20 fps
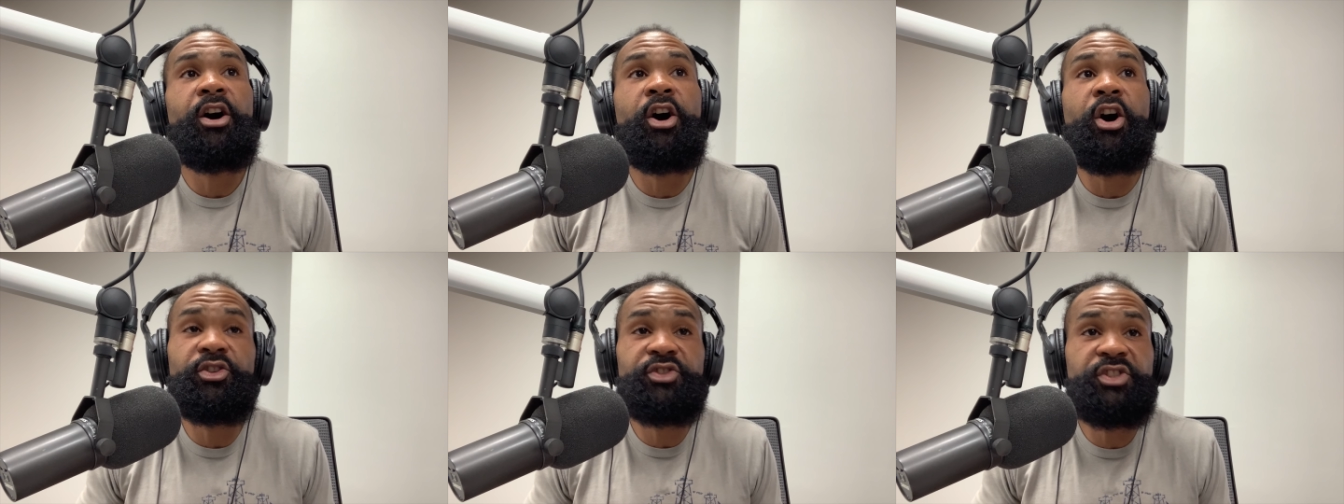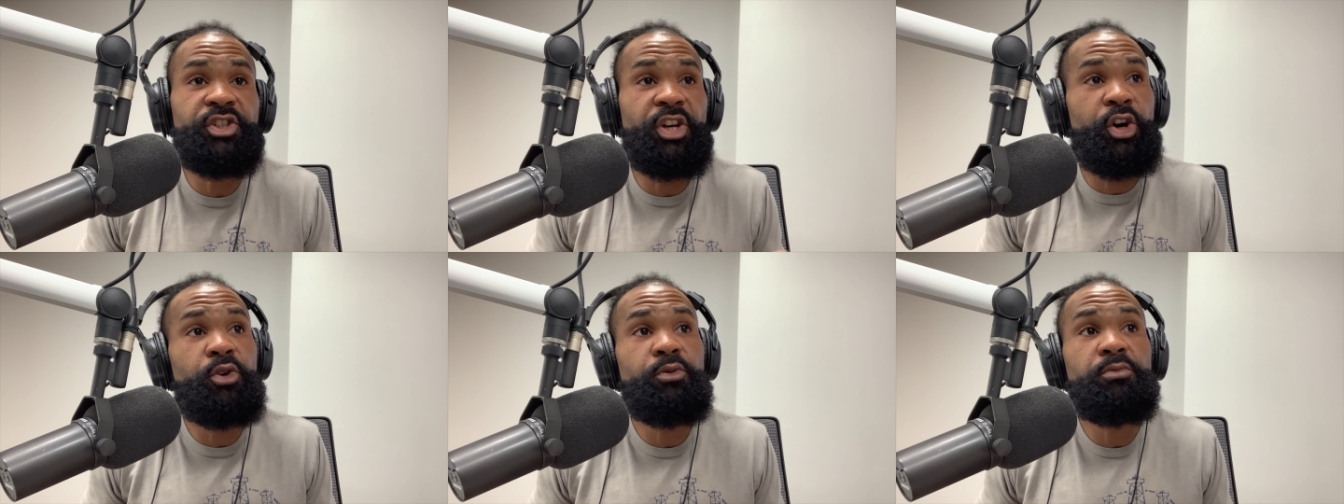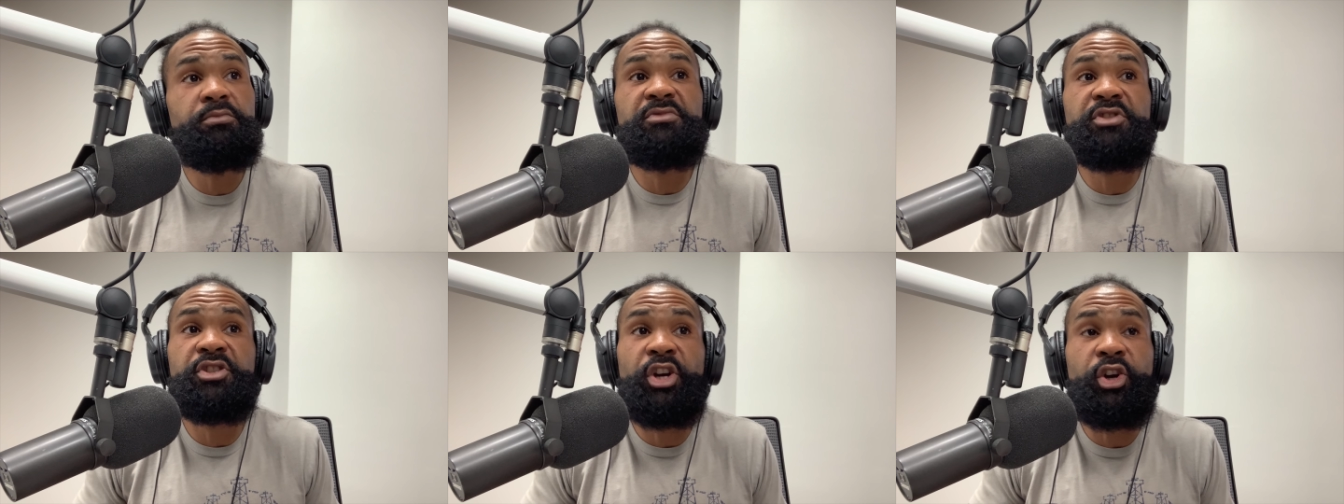
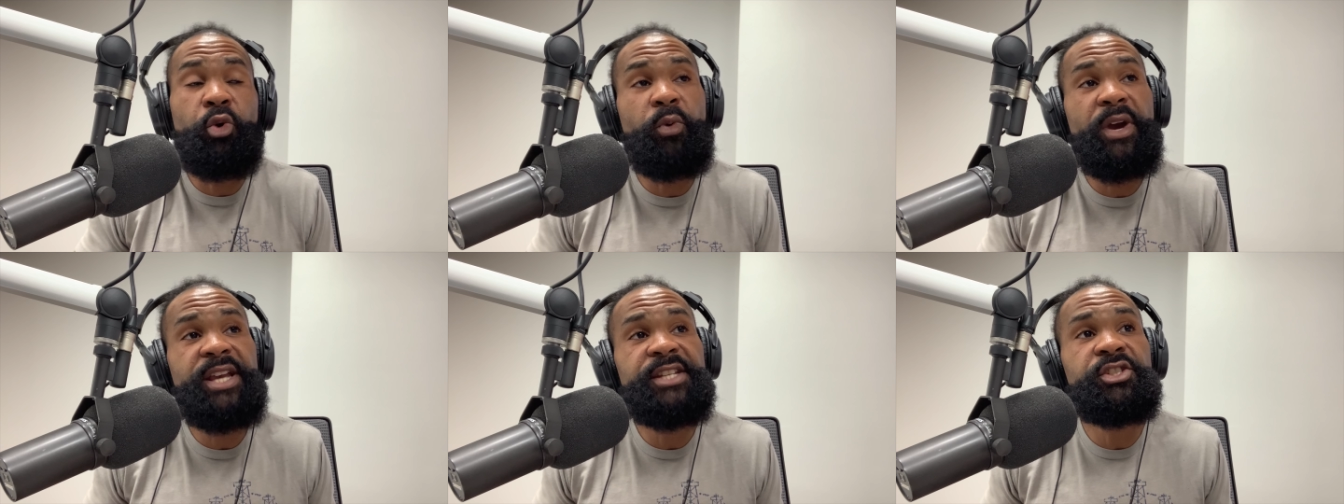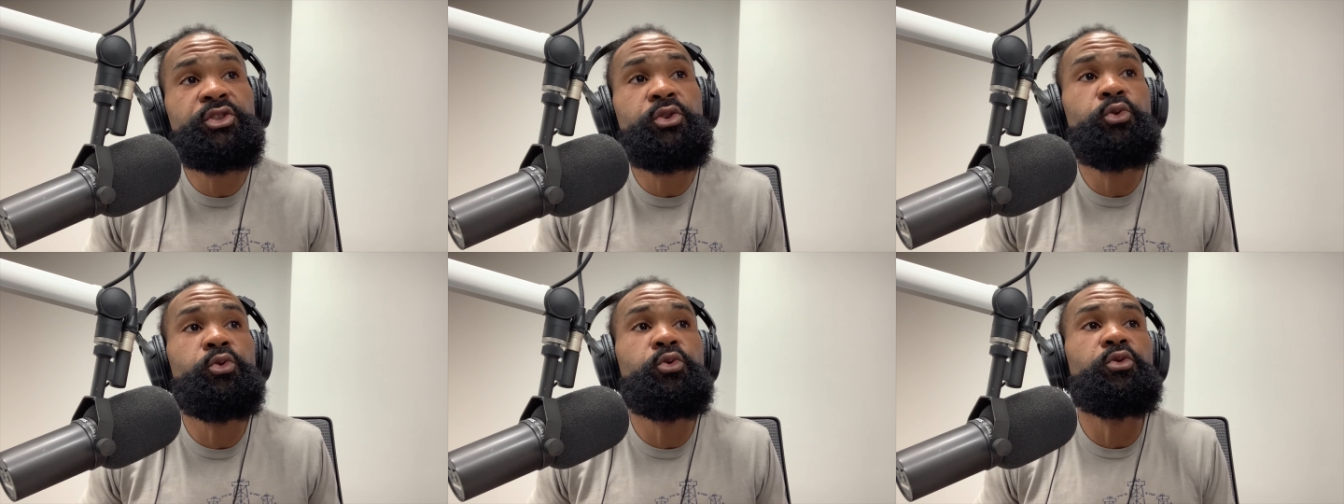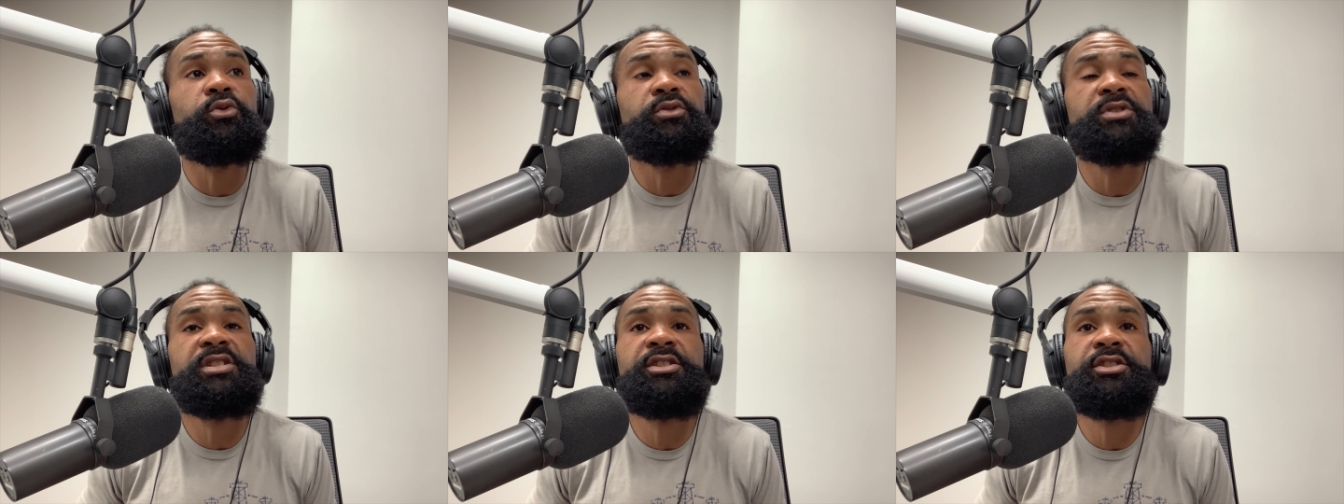also took away
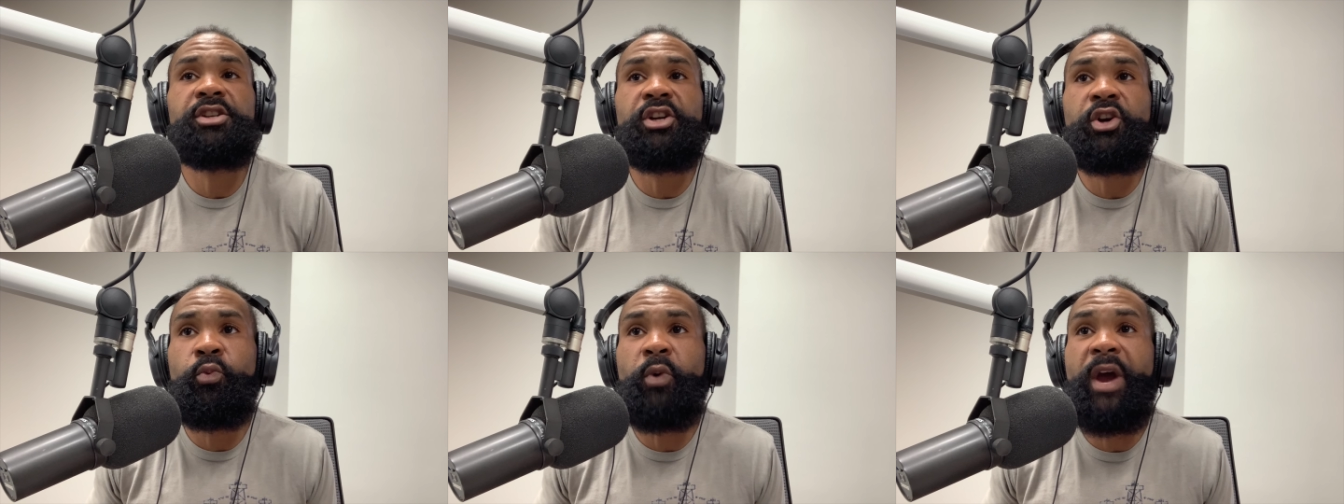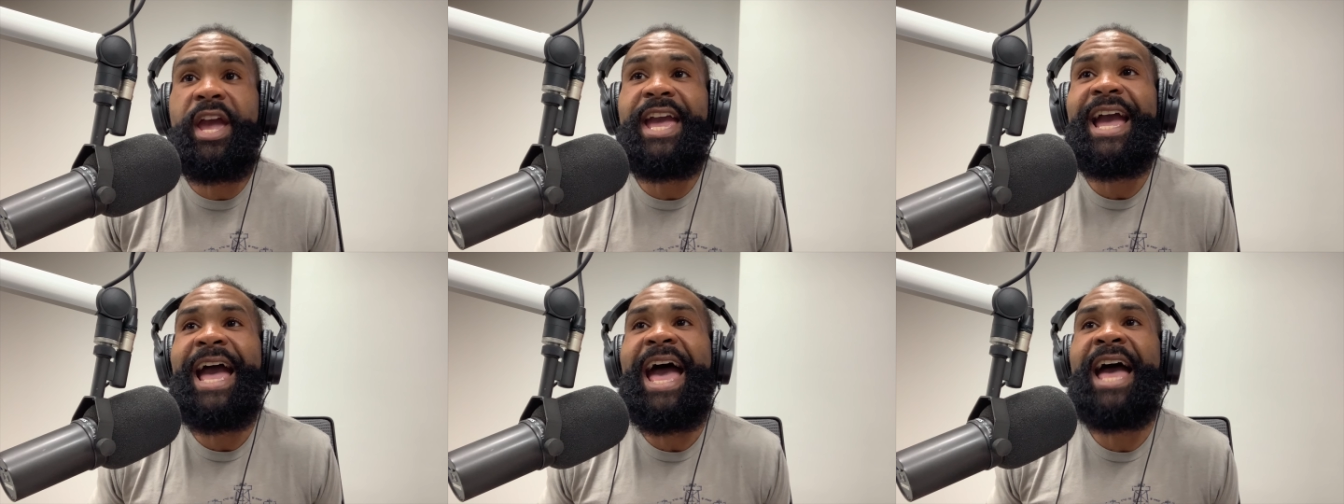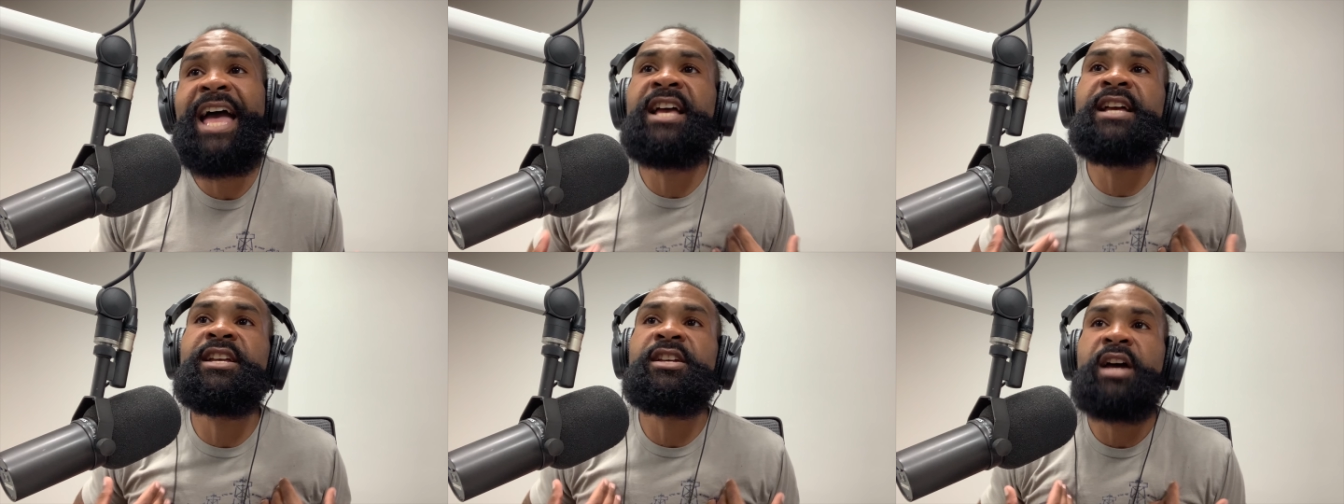schools, took
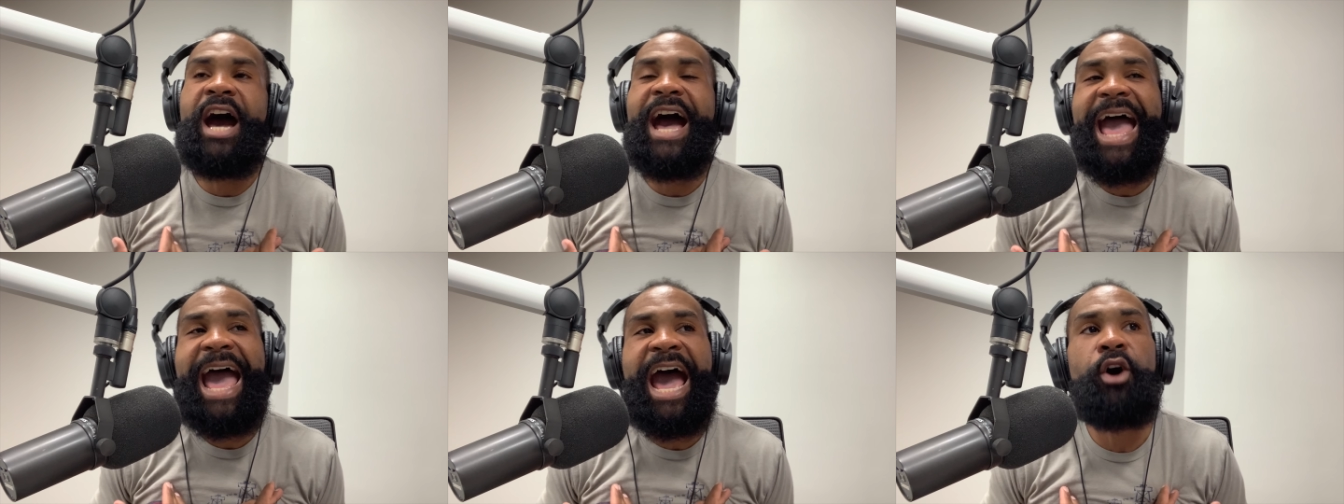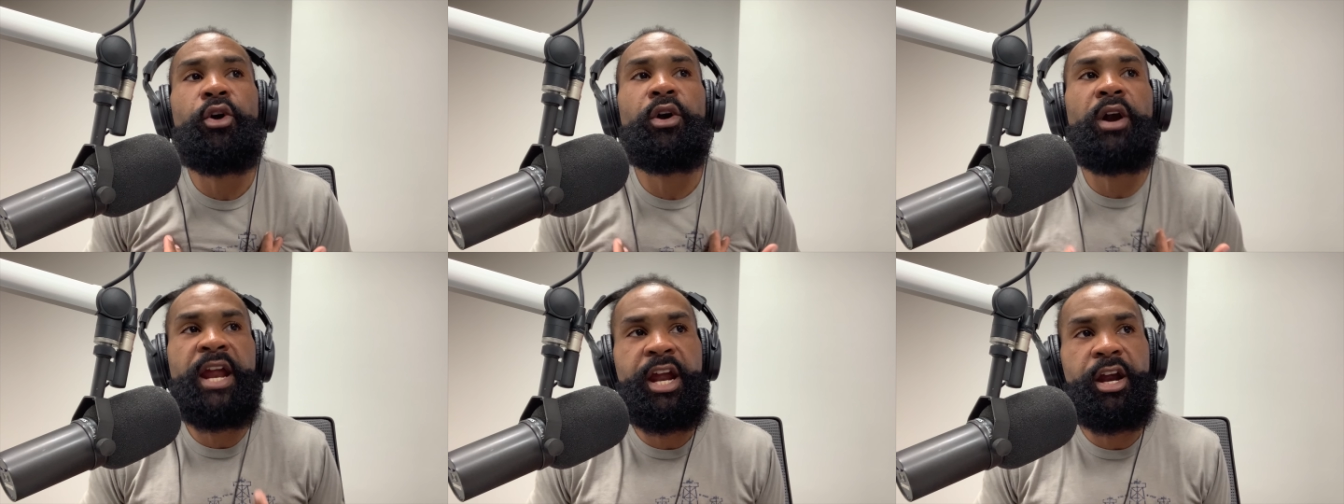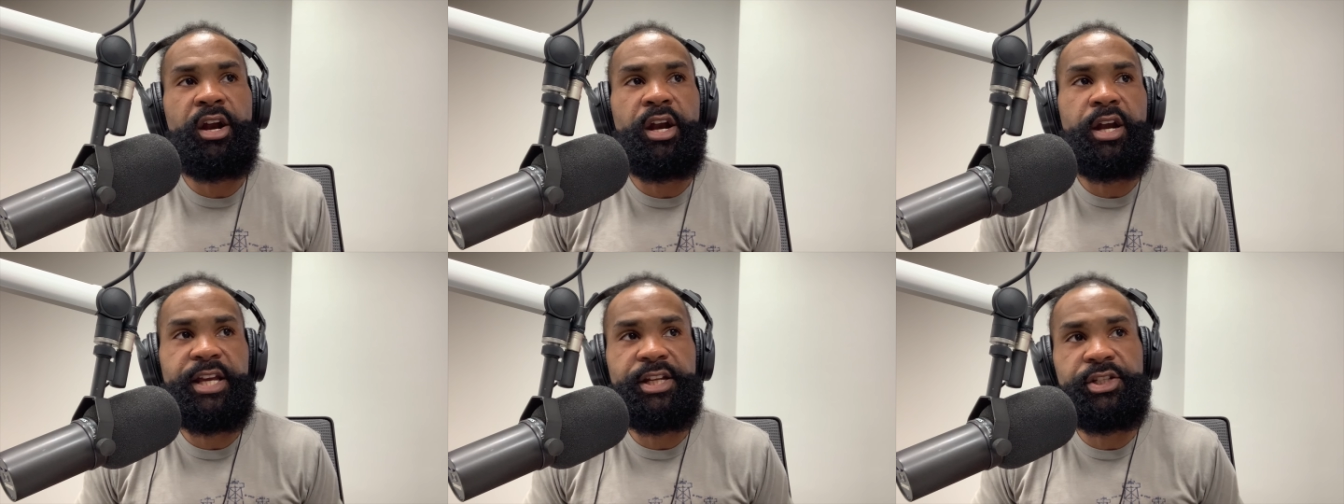away our
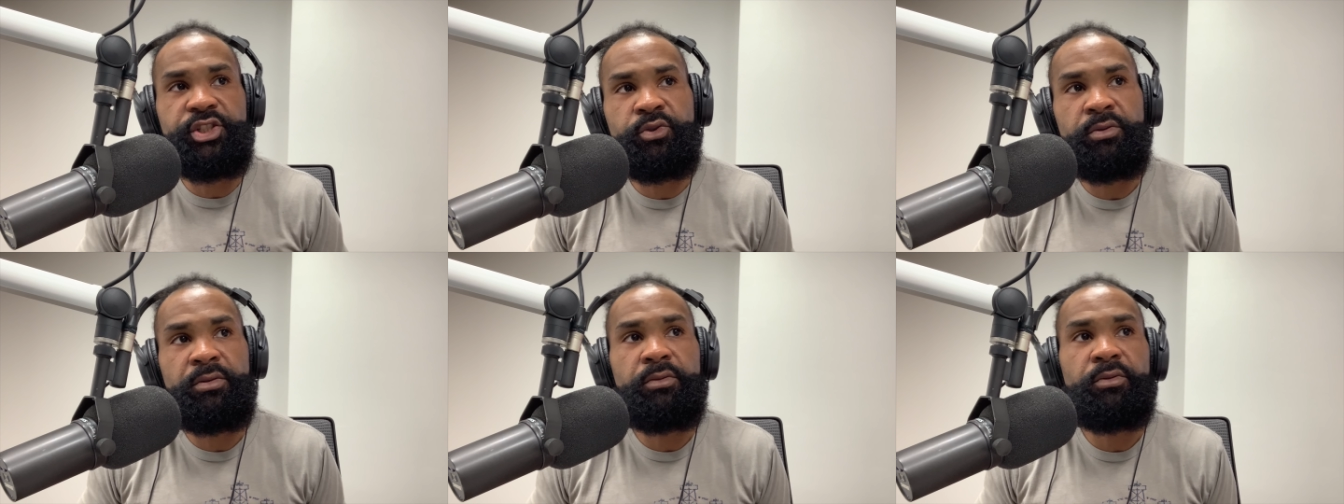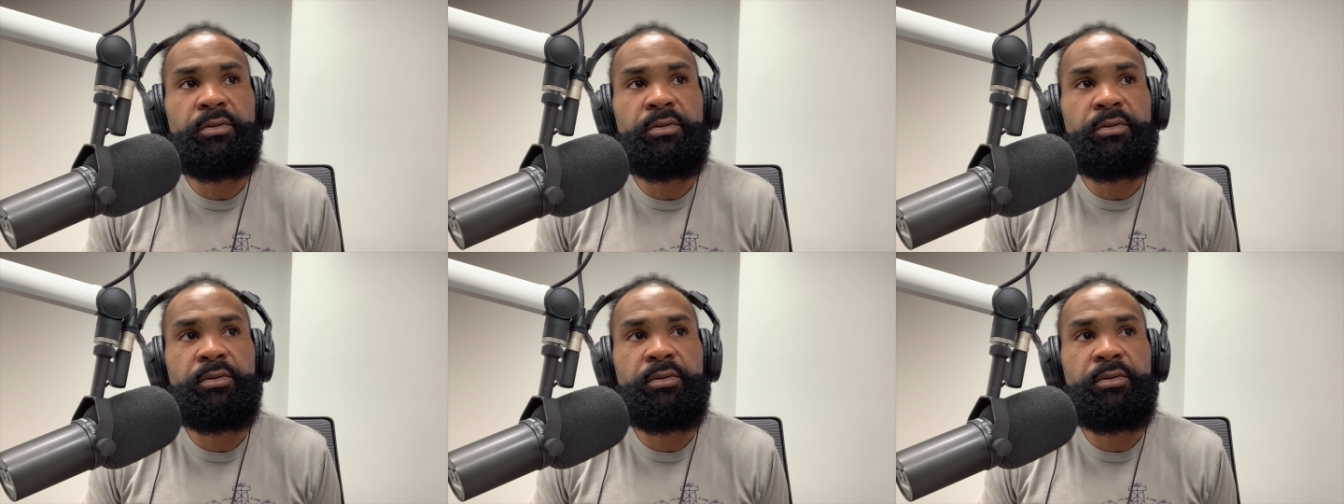heritage.